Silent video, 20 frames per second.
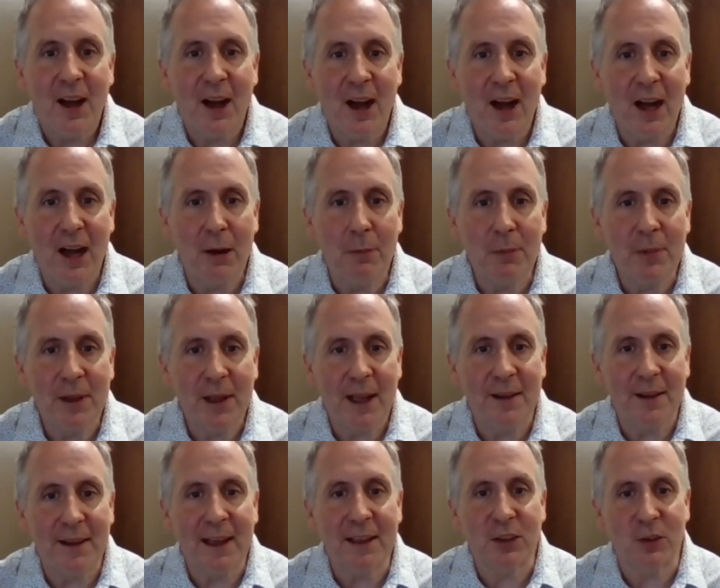Um,
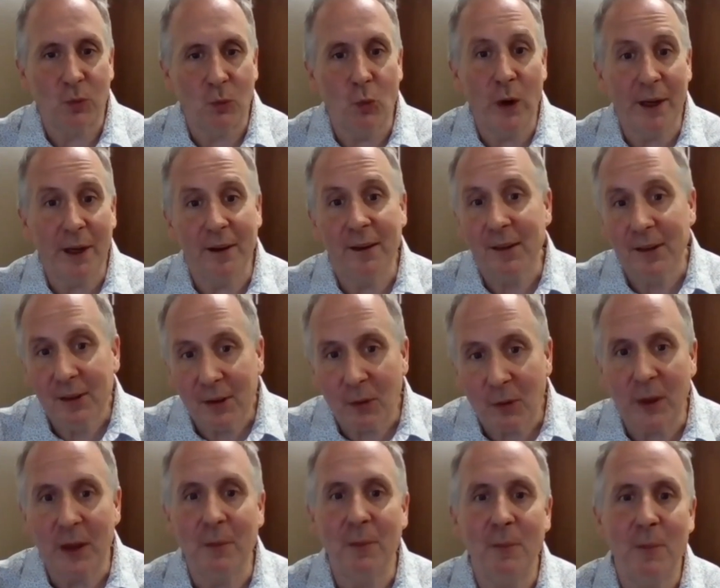and that's when
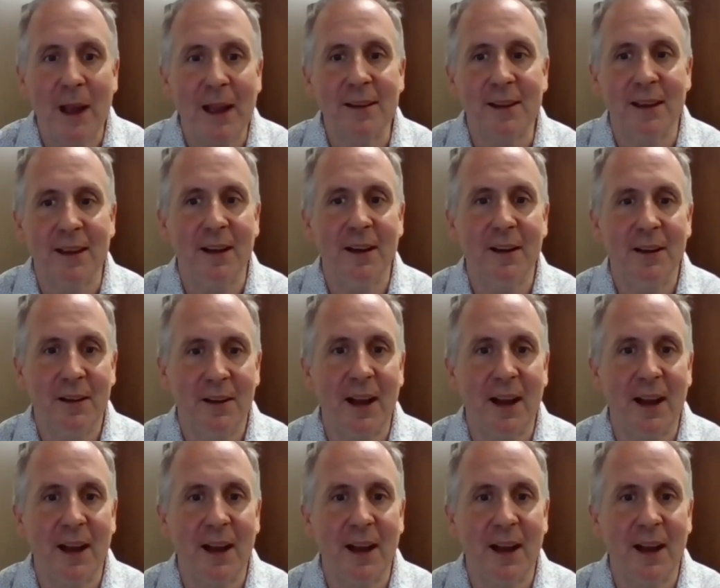we make the